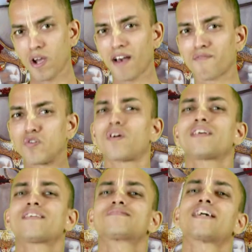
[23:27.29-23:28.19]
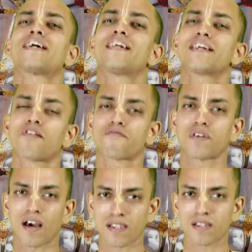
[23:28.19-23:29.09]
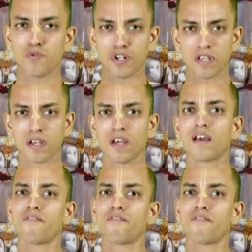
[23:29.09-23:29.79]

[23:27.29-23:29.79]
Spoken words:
who have no understanding of Narada Muni,